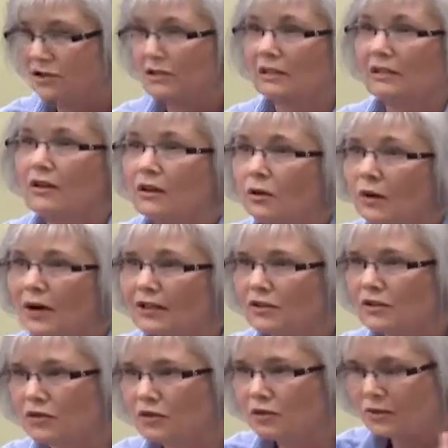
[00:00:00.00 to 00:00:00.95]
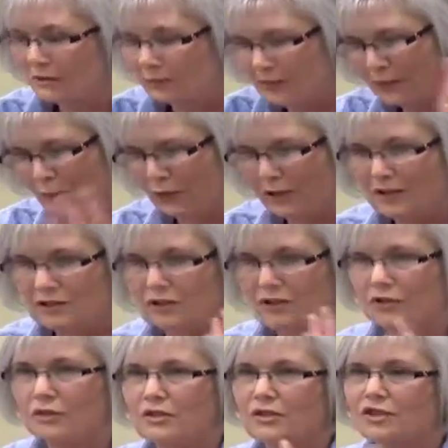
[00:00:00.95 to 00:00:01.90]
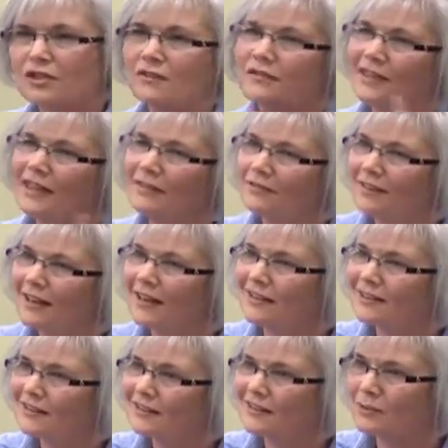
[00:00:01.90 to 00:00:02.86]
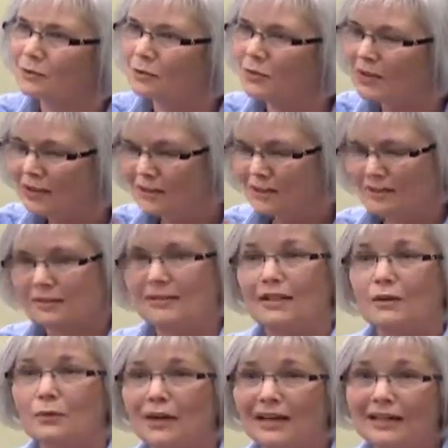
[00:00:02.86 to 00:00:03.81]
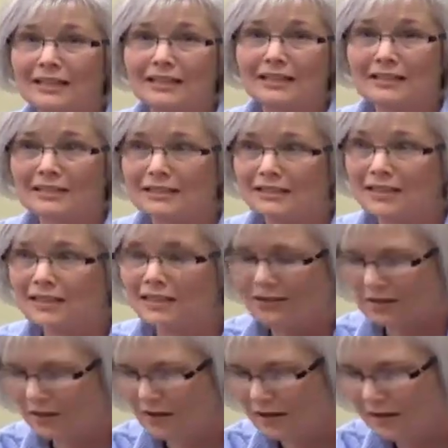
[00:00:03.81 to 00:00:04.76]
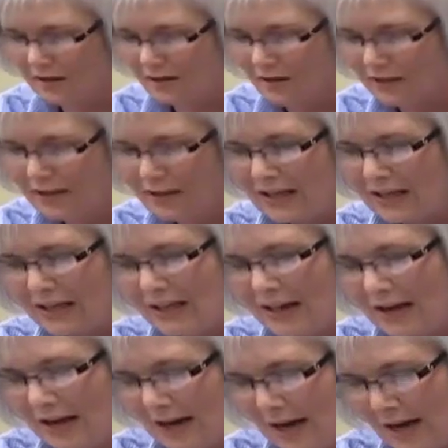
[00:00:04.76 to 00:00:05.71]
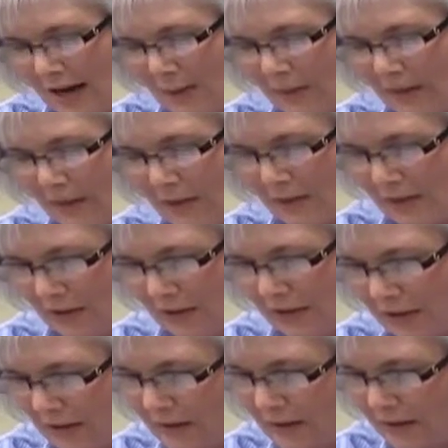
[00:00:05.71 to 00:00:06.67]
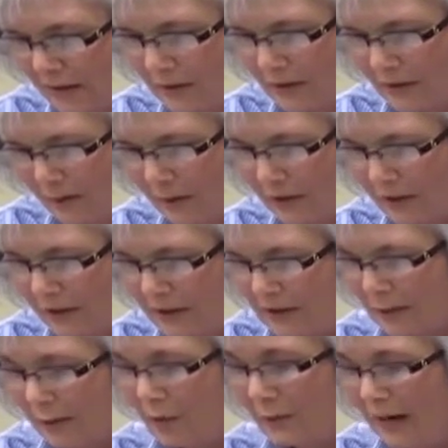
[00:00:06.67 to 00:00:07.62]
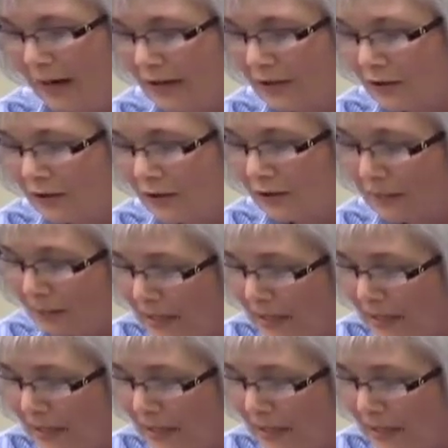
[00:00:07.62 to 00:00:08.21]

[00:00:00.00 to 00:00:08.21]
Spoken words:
just hello. My brain just couldn't shift that fast to say what I needed to say to the caller. And that was just an embarrassing reminder to